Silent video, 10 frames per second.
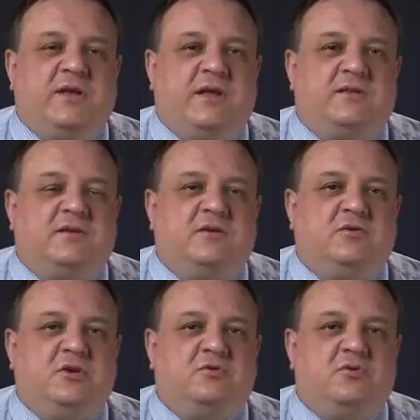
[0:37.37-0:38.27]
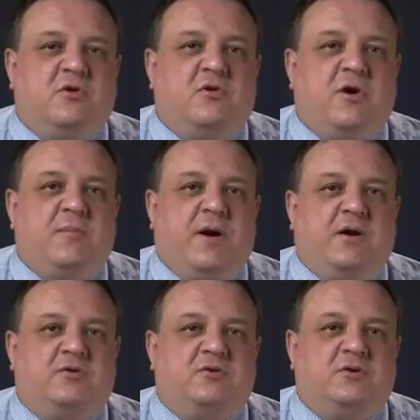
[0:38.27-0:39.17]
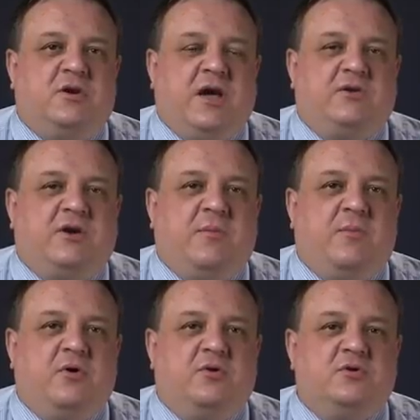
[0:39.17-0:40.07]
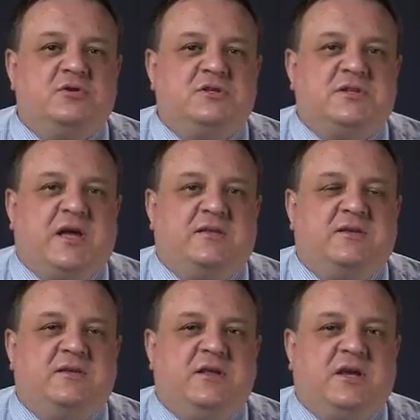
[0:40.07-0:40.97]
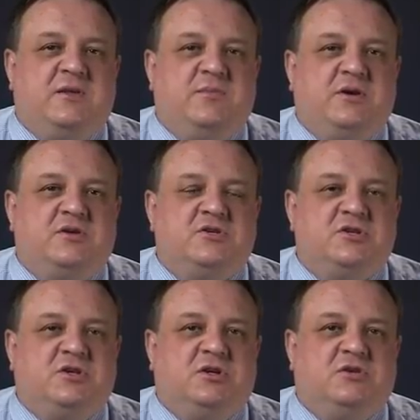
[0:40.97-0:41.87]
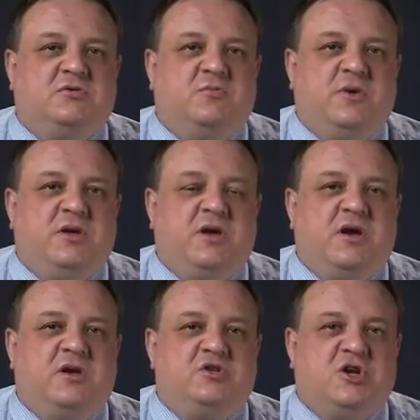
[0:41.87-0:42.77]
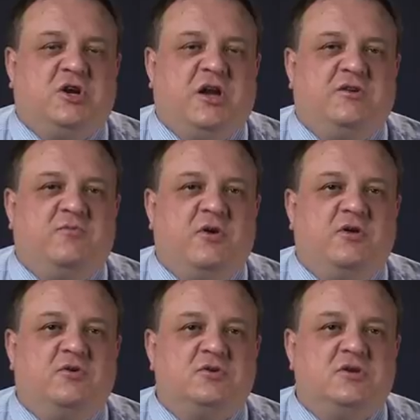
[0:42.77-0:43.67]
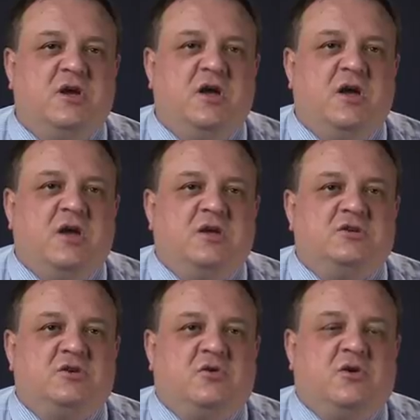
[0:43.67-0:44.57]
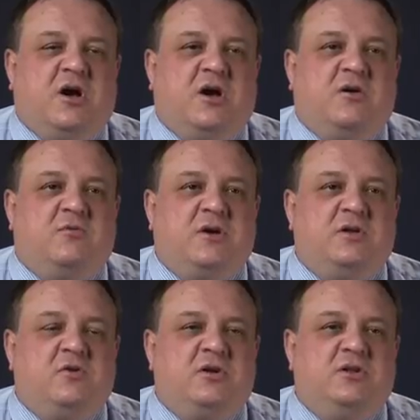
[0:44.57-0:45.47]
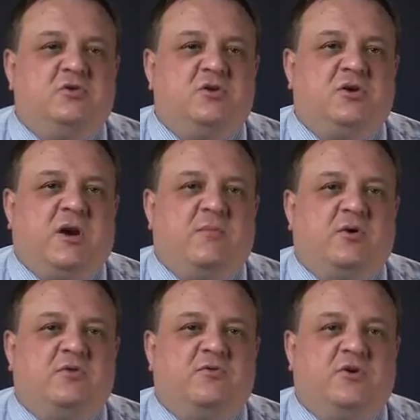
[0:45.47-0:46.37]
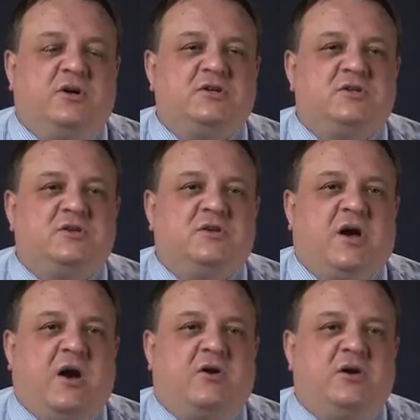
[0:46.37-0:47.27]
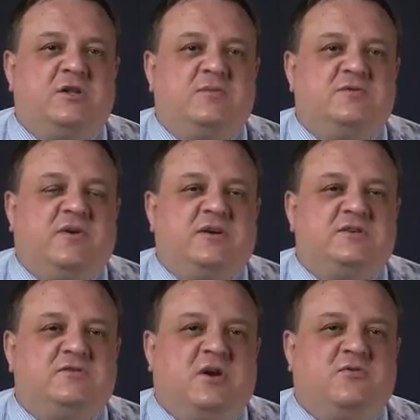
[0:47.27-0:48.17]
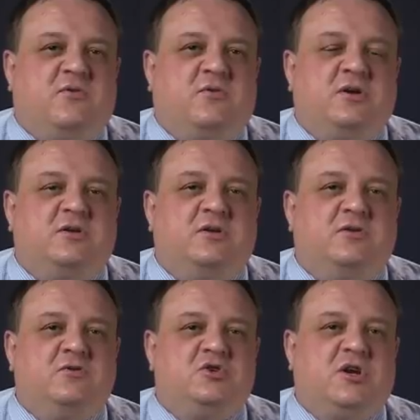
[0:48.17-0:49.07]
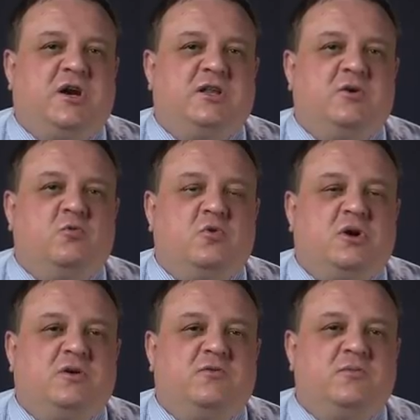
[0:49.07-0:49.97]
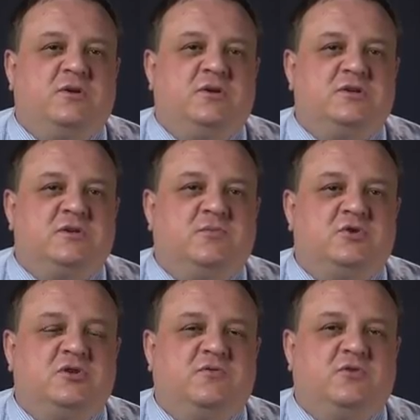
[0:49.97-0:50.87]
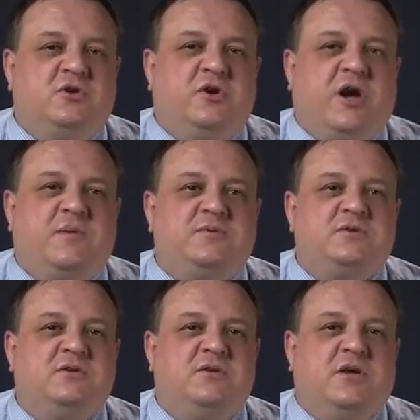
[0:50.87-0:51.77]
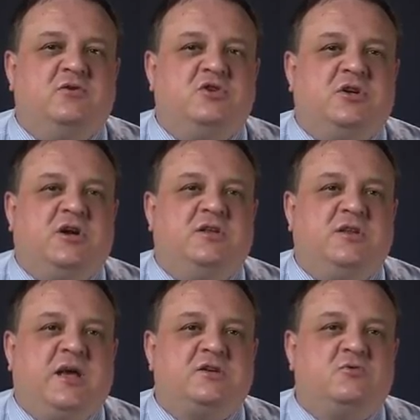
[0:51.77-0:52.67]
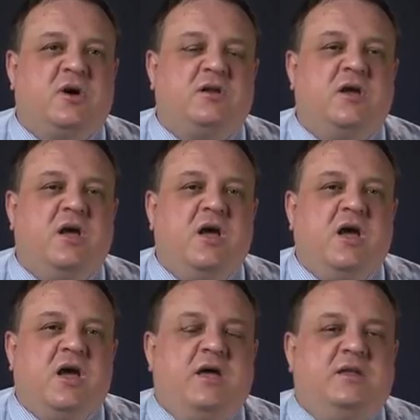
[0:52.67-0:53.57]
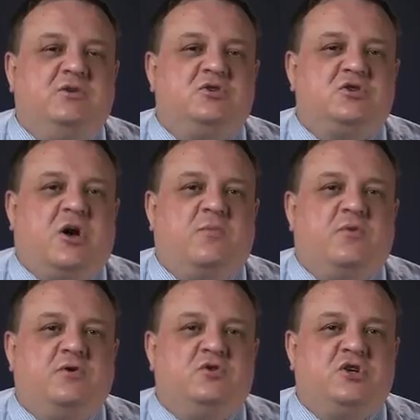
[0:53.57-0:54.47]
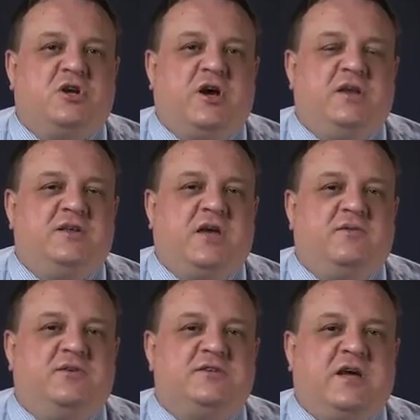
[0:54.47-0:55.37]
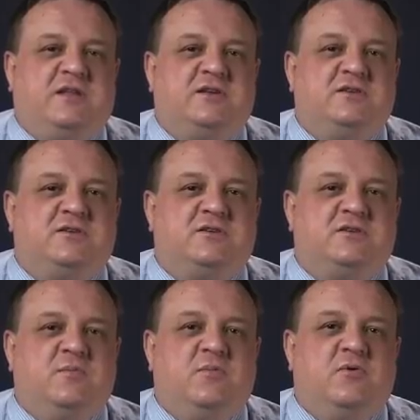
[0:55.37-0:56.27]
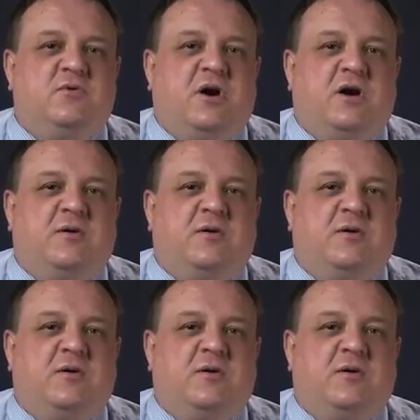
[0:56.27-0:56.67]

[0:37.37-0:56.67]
thing that you need to know about n-gram models is that they can be considered to be generative models. So we can look at the unigram model first. The algorithm is very straightforward. You generate a word from the distribution of unigrams, and then you generate the next one, and then you stop when you generate the end of the sentence symbol